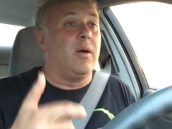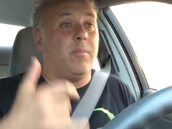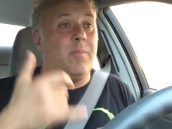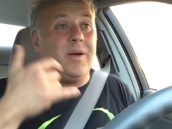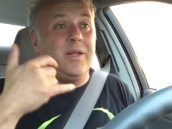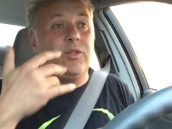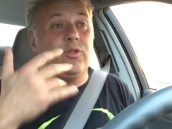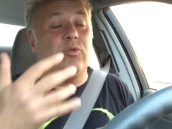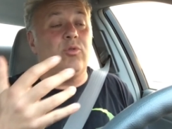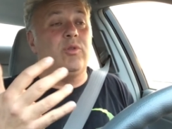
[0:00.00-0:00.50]

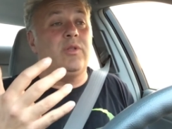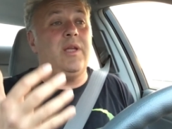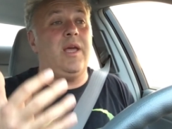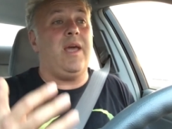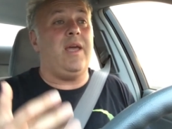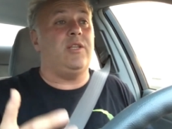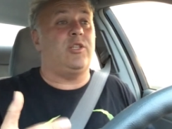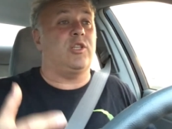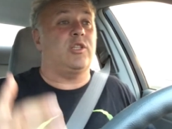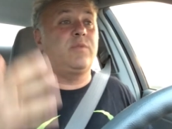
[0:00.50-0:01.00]
but
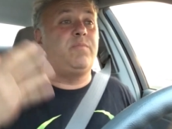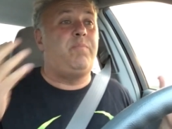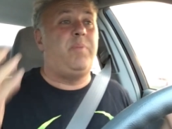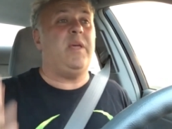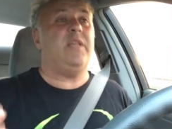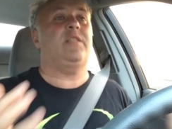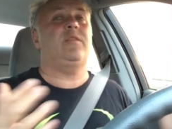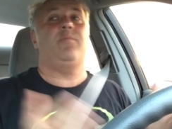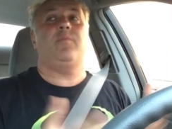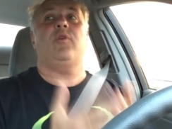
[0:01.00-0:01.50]
today just
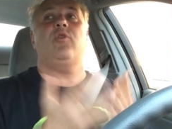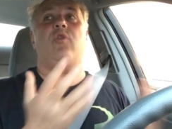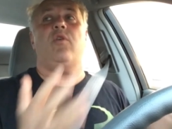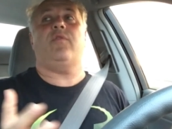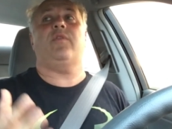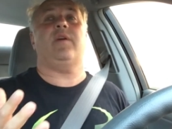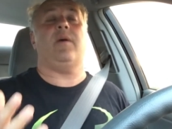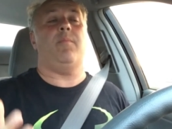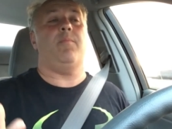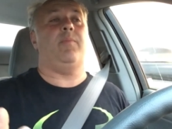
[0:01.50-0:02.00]
pissed me
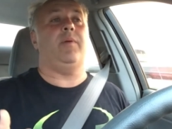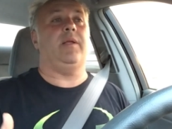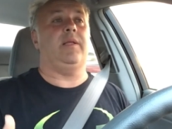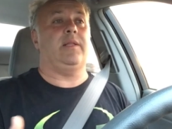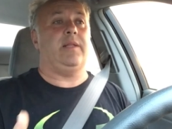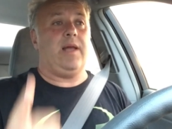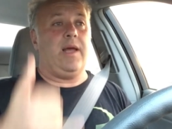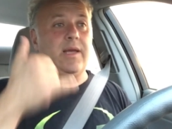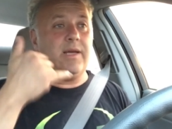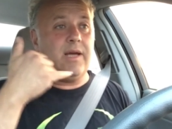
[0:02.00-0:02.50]
off
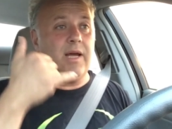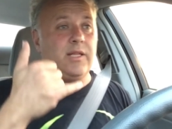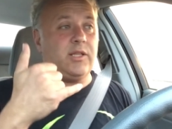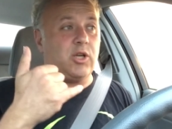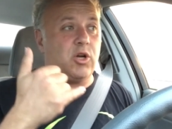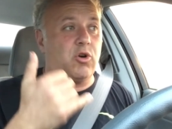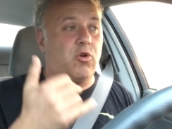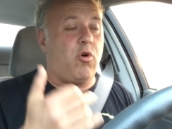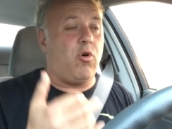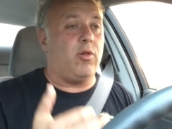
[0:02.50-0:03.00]
completely i got
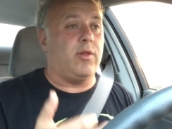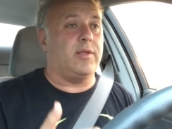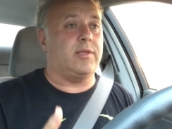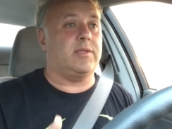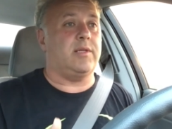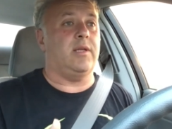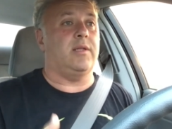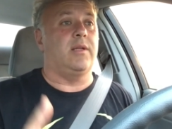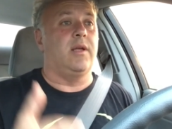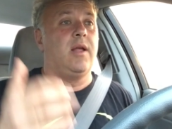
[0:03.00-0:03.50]
a call it
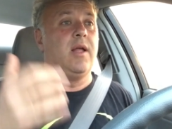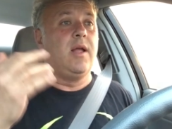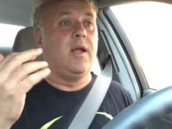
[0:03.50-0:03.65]
said